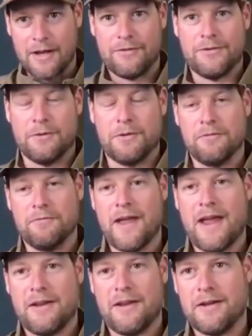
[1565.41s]
So
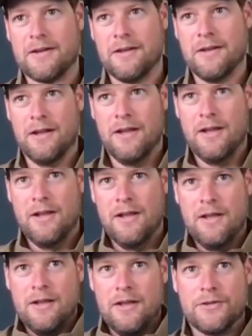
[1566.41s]
Nevada
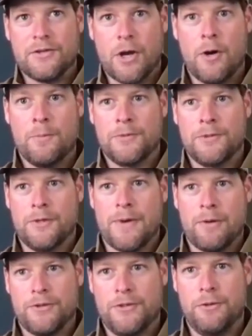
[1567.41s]
is home to
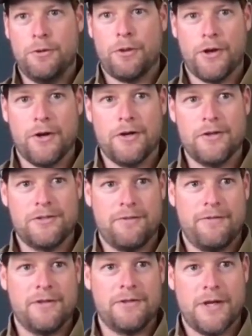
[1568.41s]
about 2/3
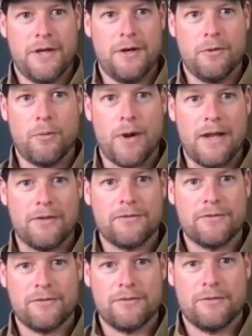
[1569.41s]
of the entire
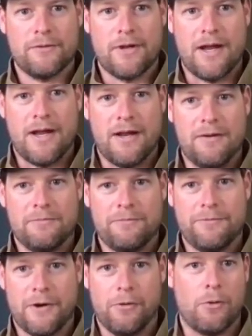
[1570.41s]
West's
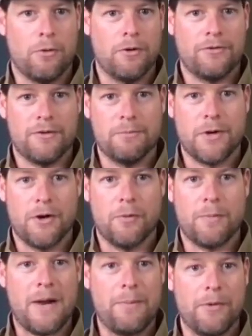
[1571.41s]
feral horse and burro
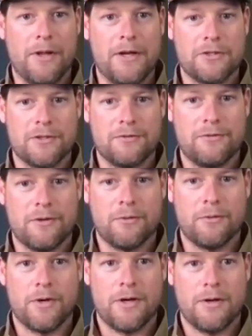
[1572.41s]
population.
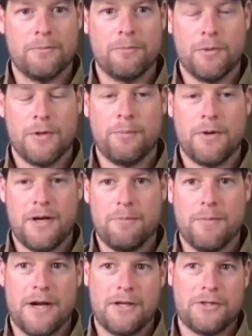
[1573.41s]
So we're pretty
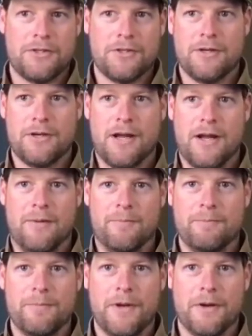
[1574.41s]
much,
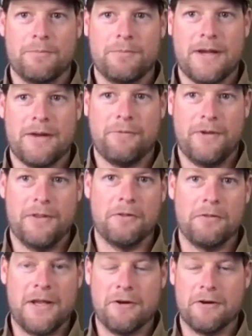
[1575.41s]
definitely the
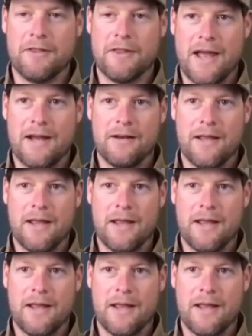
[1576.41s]
leader in that.